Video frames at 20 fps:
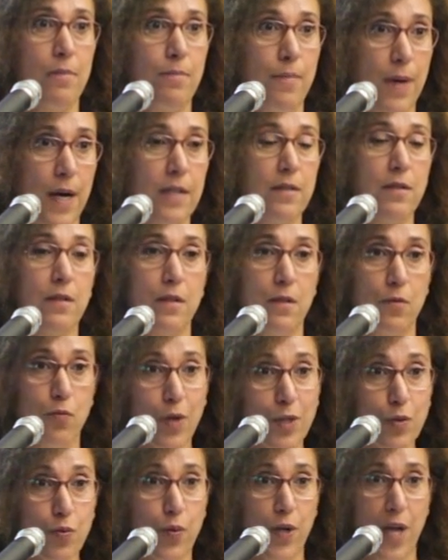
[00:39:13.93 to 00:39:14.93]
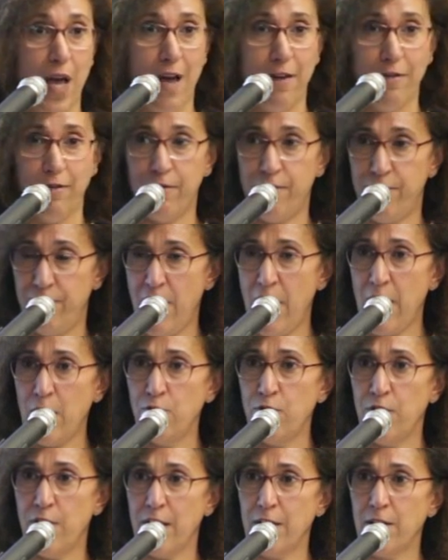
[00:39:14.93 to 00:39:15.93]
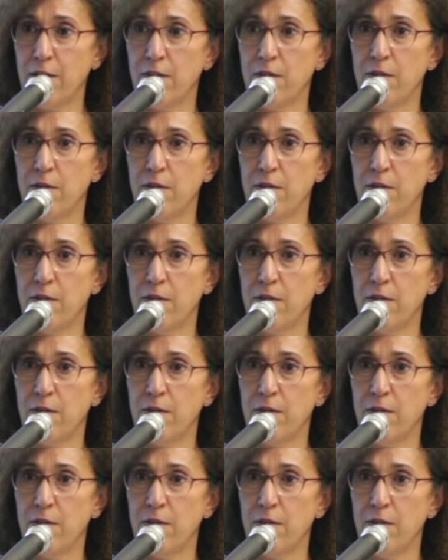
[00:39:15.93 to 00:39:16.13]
But what we have found that